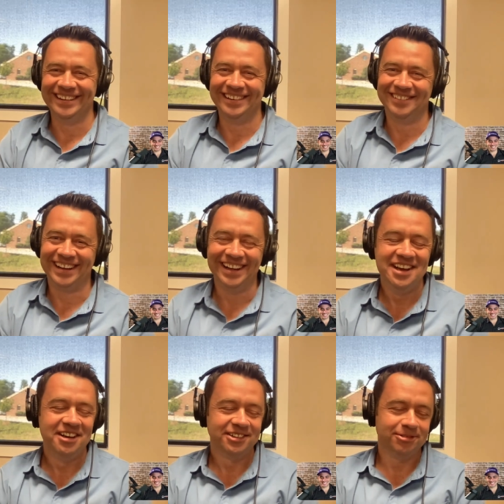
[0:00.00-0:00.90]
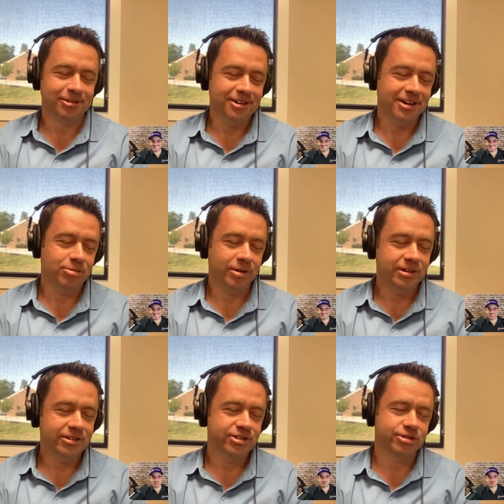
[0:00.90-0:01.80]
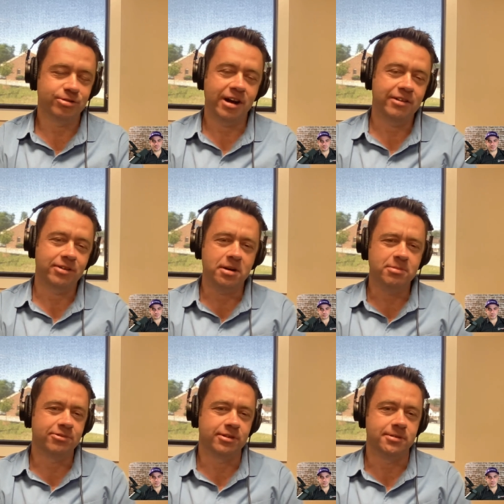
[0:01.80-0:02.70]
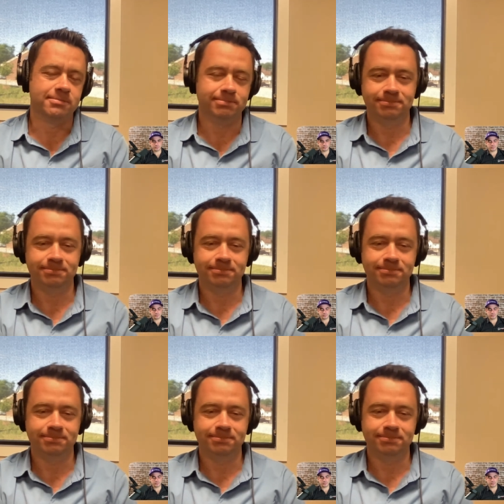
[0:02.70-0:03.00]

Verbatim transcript: Oh man. So where where does your drive come from?